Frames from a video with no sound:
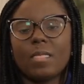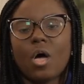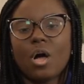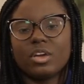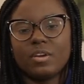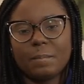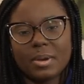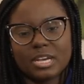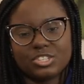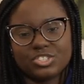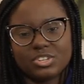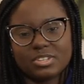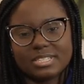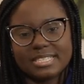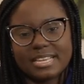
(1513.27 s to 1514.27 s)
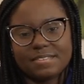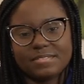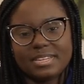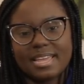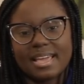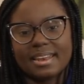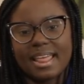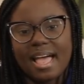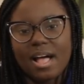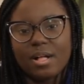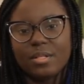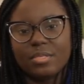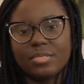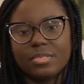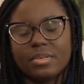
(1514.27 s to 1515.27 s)
occupational safety and
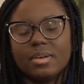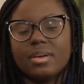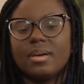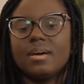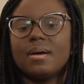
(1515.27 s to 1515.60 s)
health,